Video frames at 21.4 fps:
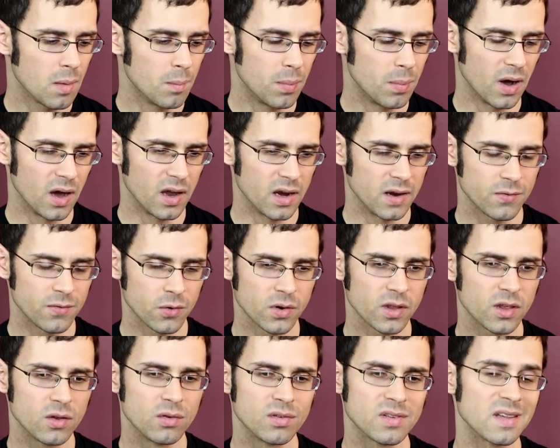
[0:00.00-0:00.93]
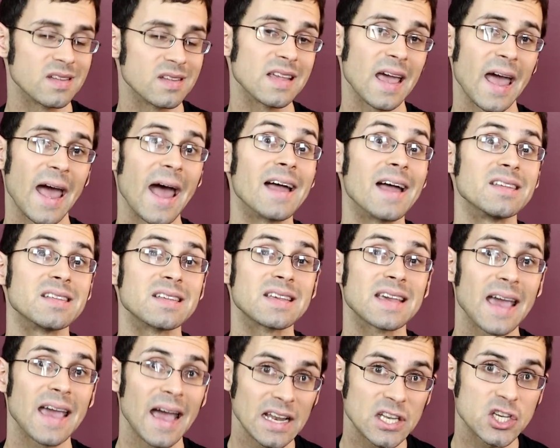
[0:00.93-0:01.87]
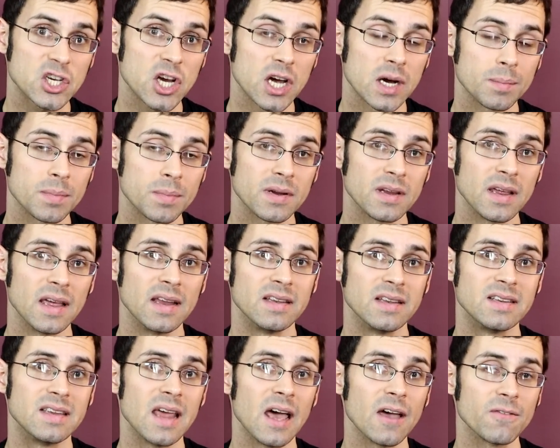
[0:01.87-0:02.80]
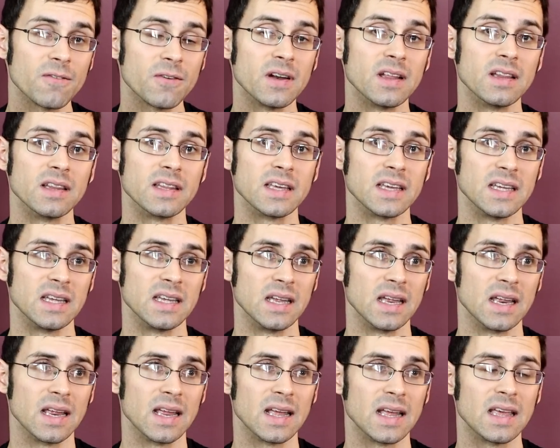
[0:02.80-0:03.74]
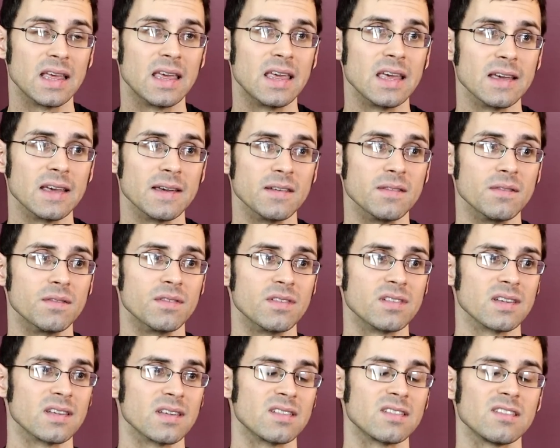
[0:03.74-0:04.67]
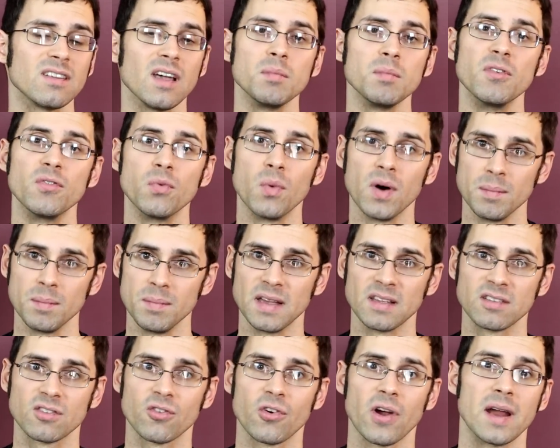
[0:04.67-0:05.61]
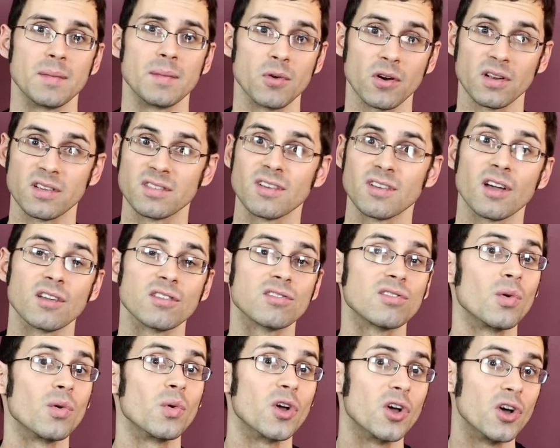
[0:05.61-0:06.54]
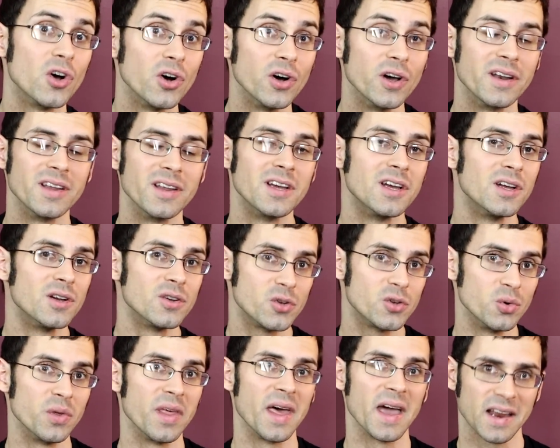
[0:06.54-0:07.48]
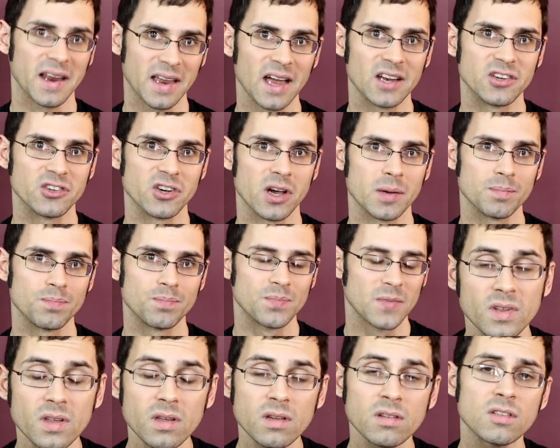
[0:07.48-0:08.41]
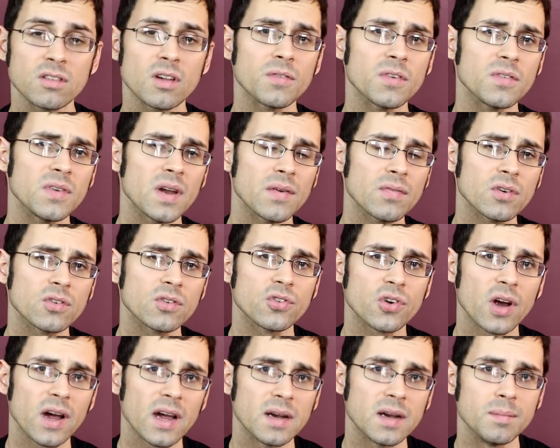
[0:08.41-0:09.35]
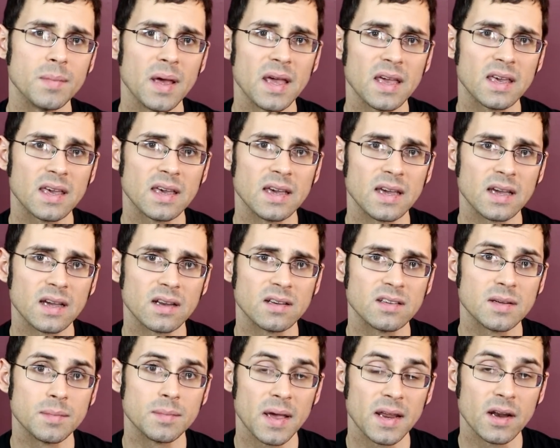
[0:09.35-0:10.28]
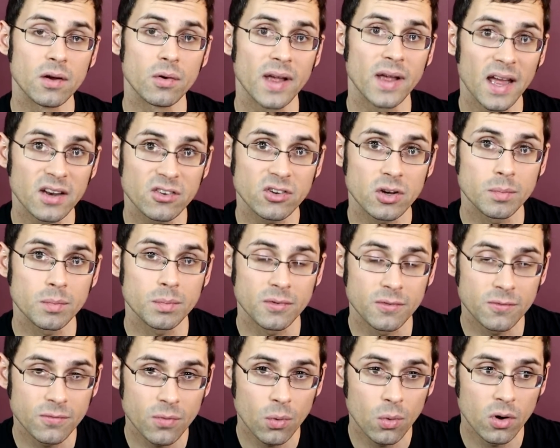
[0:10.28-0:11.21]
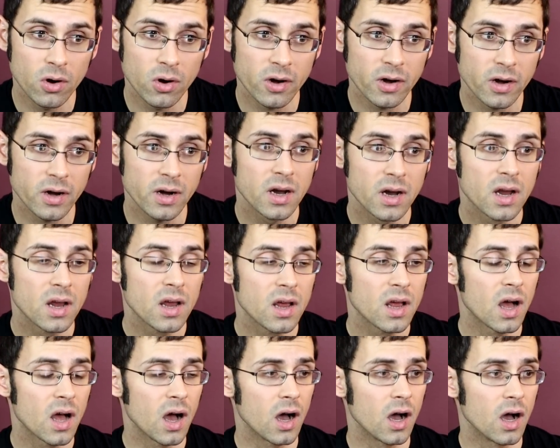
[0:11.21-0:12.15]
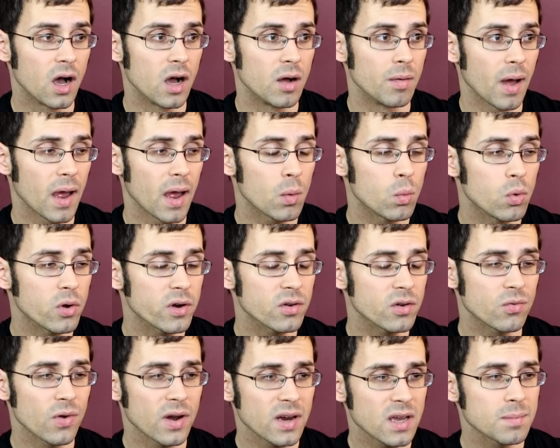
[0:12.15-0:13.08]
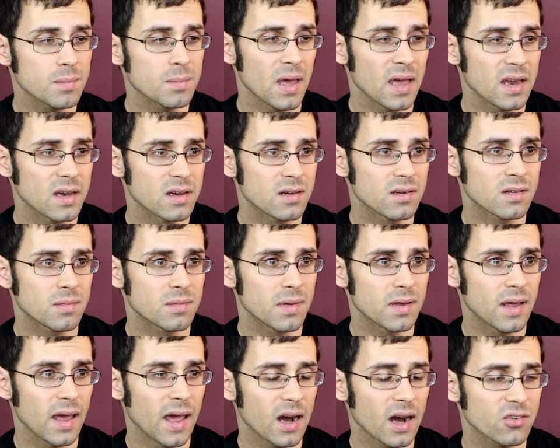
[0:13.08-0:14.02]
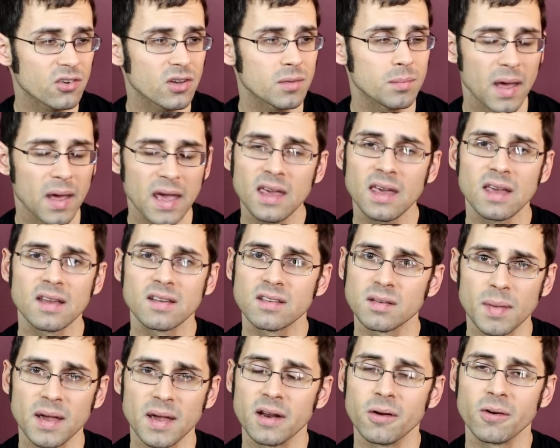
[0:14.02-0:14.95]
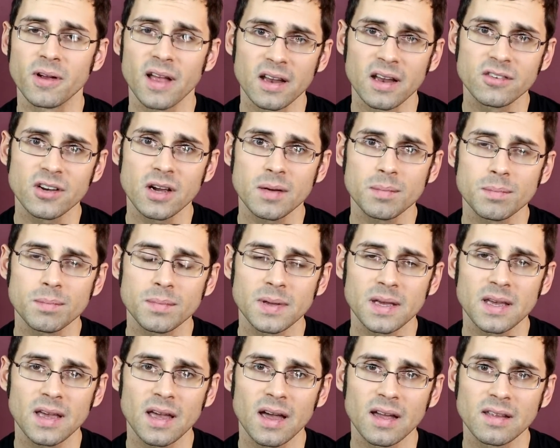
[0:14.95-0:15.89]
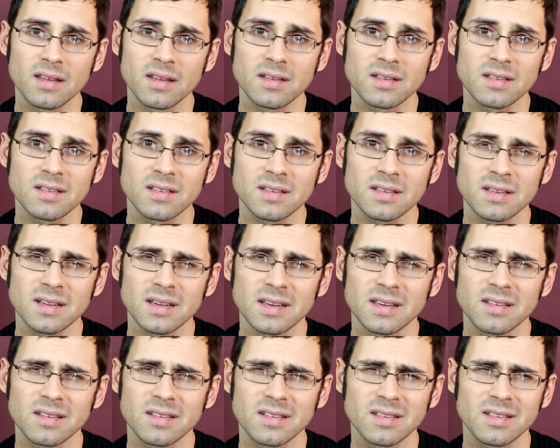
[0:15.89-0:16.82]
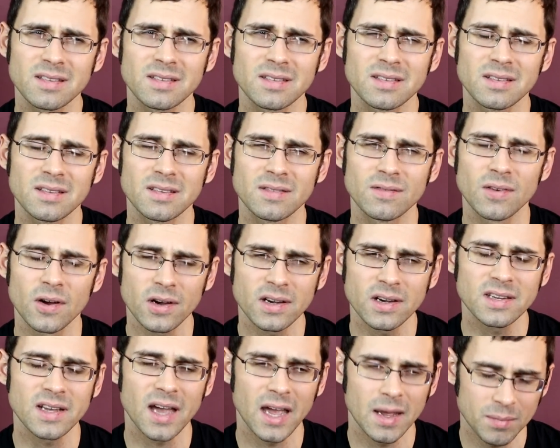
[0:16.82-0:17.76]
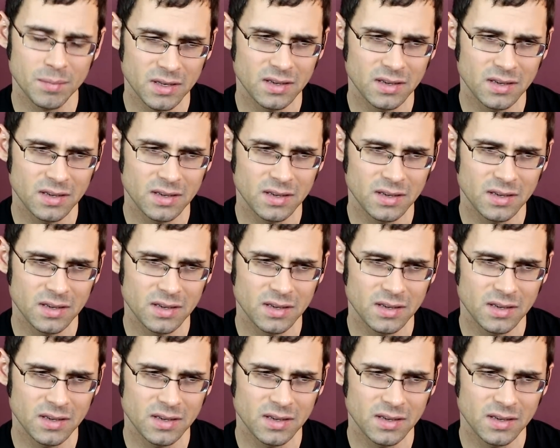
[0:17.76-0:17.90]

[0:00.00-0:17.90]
but if you're to use this as ketchup, it definitely gives some of what makes cranberry sauce so good to that ketchup. So if you've never tried making tomato ketchup before, I wouldn't recommend actually making tomato ketchup because it's very time